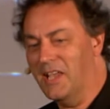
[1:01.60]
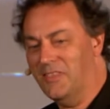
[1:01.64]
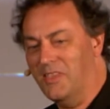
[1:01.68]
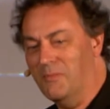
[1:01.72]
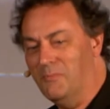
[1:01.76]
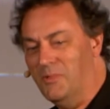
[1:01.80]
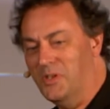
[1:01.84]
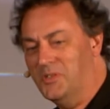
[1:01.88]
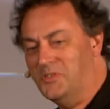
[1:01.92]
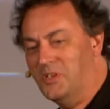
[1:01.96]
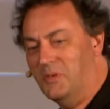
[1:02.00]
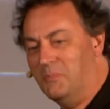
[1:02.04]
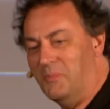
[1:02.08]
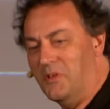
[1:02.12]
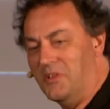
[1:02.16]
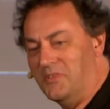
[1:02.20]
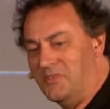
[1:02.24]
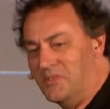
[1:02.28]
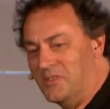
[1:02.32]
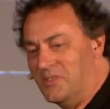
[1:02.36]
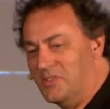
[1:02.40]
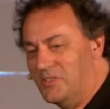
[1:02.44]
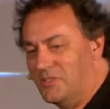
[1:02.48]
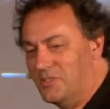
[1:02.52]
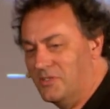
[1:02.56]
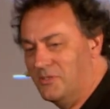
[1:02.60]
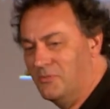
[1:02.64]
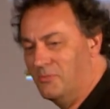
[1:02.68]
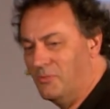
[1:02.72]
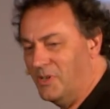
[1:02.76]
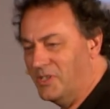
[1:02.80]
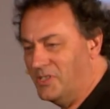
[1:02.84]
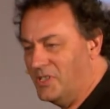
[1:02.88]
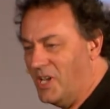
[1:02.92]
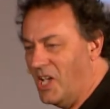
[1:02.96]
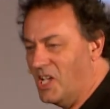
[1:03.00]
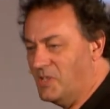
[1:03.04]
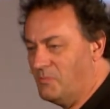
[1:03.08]
the music business,
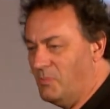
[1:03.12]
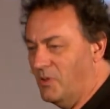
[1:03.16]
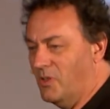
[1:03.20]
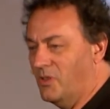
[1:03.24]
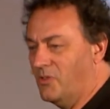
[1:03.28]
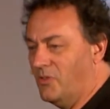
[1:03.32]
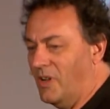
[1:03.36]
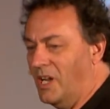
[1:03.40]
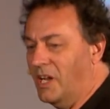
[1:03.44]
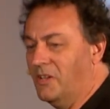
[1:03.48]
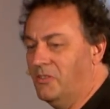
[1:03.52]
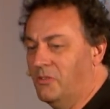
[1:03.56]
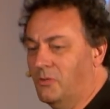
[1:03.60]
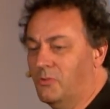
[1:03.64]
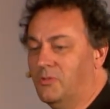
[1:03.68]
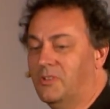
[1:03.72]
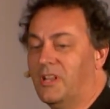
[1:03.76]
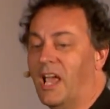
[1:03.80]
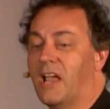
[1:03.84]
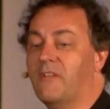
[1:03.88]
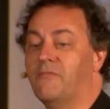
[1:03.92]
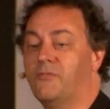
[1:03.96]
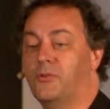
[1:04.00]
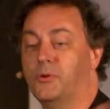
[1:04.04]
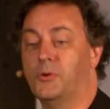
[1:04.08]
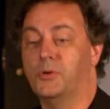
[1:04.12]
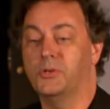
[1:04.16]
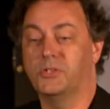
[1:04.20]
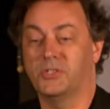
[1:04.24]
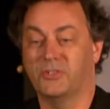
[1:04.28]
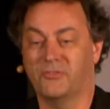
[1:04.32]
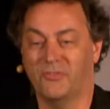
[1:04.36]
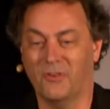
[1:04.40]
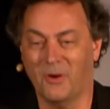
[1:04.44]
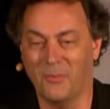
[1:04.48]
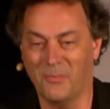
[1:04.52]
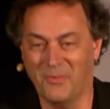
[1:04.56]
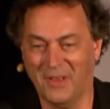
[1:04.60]
which has been trying to diverge
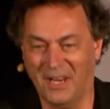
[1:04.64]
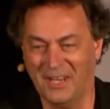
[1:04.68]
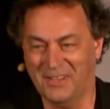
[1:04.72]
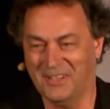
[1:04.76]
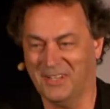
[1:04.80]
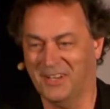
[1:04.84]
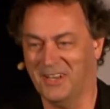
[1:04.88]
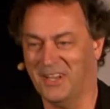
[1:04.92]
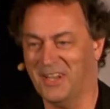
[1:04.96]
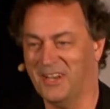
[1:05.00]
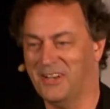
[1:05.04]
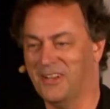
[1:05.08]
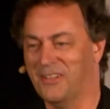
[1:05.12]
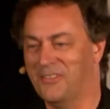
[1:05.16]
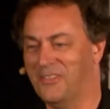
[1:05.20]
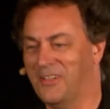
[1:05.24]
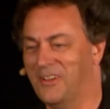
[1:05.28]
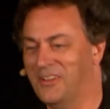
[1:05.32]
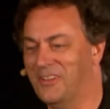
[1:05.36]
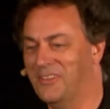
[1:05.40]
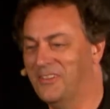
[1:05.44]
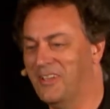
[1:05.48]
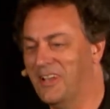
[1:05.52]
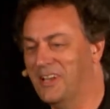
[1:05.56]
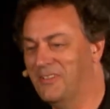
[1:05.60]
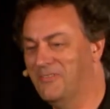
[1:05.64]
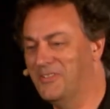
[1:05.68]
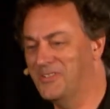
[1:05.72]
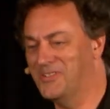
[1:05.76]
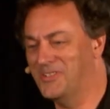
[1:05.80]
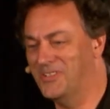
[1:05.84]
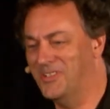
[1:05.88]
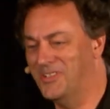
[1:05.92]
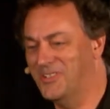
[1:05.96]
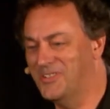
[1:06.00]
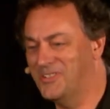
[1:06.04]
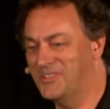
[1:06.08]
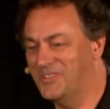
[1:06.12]
from the internet, I think television
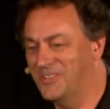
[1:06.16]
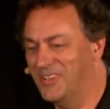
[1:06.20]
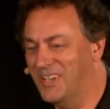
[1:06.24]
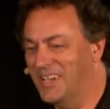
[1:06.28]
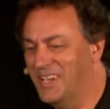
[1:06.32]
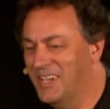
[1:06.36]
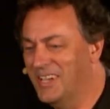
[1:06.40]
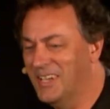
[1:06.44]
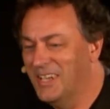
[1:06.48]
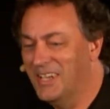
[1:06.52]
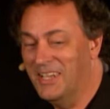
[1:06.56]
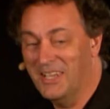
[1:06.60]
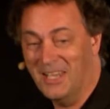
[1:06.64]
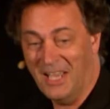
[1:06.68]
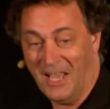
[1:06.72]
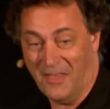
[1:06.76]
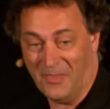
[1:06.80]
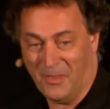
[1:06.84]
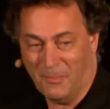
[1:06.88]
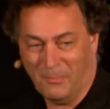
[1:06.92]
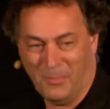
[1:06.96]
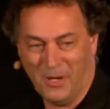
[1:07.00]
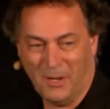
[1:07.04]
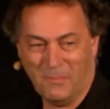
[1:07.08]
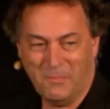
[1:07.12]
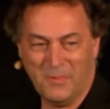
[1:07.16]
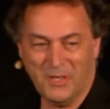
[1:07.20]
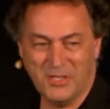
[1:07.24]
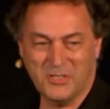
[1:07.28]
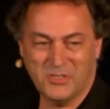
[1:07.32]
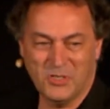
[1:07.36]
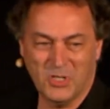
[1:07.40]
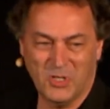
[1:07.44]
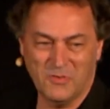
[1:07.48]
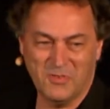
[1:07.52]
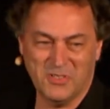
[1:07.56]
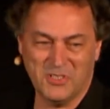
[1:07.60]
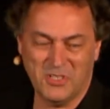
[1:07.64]
industry and the public
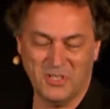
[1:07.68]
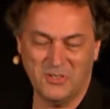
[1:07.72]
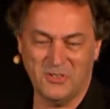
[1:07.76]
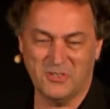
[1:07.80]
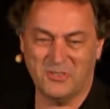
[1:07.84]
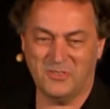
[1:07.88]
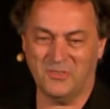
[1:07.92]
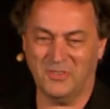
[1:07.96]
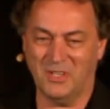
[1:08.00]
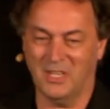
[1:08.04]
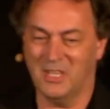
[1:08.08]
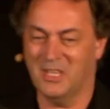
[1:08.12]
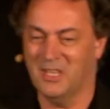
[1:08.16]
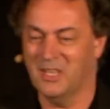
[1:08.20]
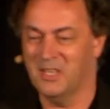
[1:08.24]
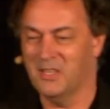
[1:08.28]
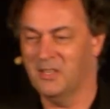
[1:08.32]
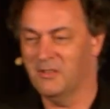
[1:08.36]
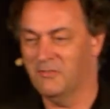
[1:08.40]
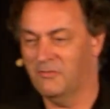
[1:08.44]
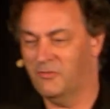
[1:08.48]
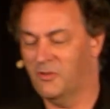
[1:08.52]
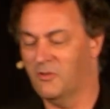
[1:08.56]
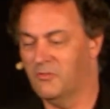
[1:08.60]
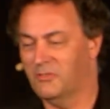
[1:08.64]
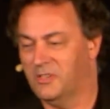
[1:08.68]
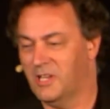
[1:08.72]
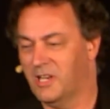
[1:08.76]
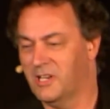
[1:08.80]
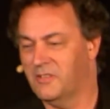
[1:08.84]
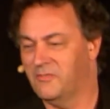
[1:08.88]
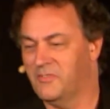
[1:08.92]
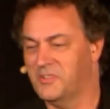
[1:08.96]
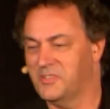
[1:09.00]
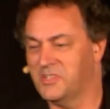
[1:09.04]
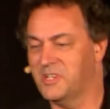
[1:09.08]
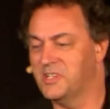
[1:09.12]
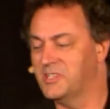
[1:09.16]
service industry for
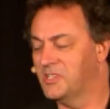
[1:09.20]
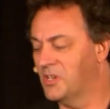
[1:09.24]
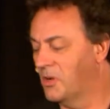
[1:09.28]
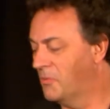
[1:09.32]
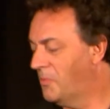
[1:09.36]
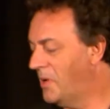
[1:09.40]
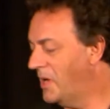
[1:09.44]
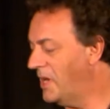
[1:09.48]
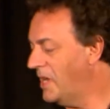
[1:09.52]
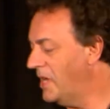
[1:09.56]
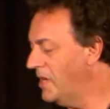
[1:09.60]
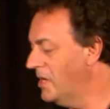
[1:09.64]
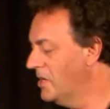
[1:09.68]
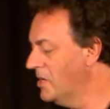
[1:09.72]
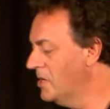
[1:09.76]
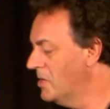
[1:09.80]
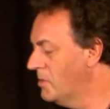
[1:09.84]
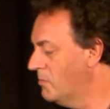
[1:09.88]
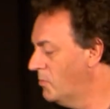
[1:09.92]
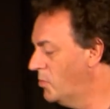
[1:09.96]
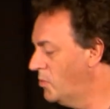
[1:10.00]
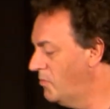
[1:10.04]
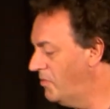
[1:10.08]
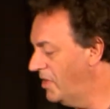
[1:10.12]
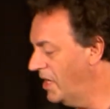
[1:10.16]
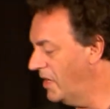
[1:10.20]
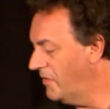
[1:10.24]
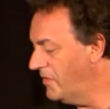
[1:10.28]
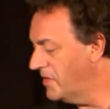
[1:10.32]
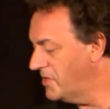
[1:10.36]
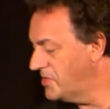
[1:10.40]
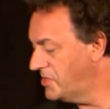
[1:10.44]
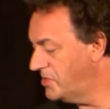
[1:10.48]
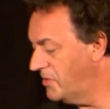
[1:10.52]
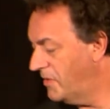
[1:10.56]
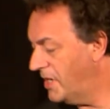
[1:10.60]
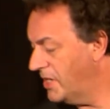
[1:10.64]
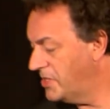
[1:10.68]
television is already moving in this
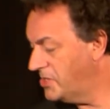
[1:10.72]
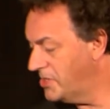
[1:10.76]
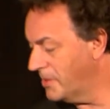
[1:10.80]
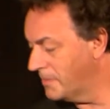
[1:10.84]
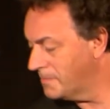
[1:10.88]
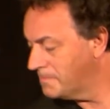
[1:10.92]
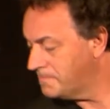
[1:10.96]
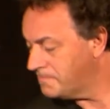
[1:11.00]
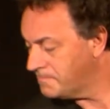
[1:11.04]
direction.